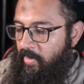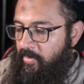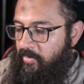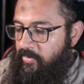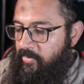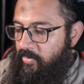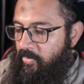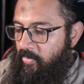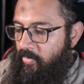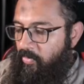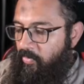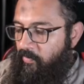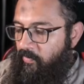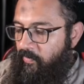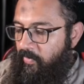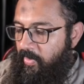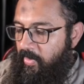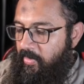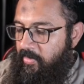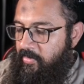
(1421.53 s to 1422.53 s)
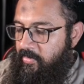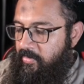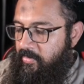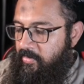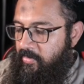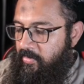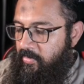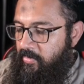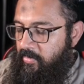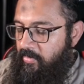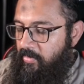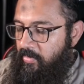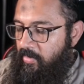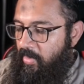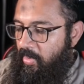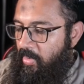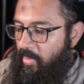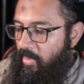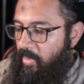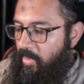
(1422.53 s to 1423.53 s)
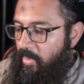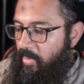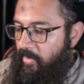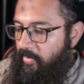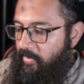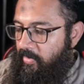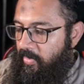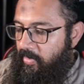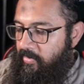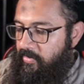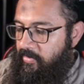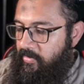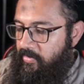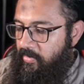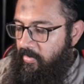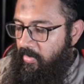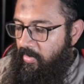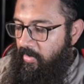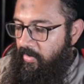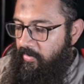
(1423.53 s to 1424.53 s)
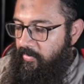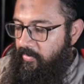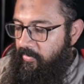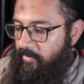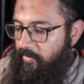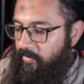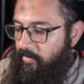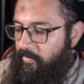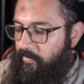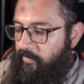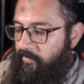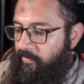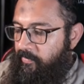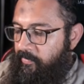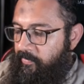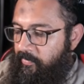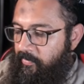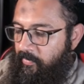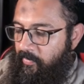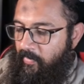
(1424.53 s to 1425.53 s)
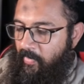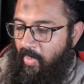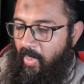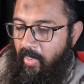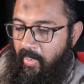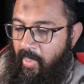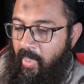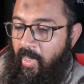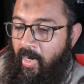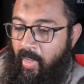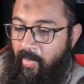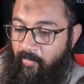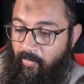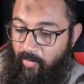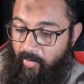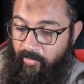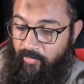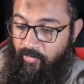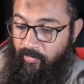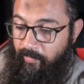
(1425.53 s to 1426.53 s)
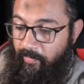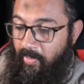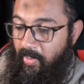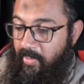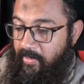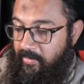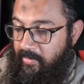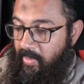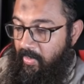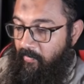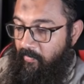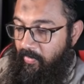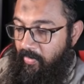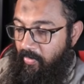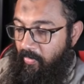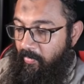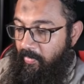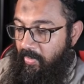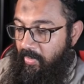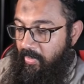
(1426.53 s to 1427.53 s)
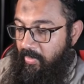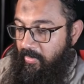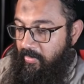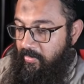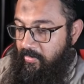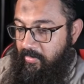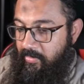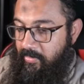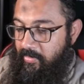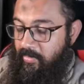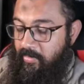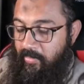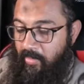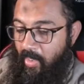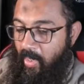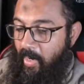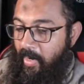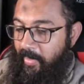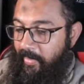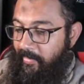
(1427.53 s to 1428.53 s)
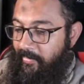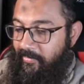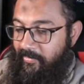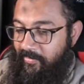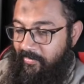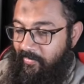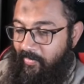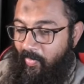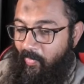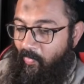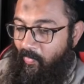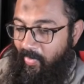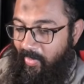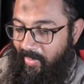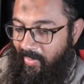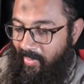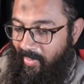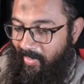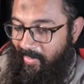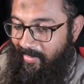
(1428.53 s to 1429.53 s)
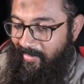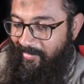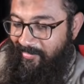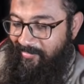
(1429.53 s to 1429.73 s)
So fix this issue. Again, I'm going to pause that video because it's working.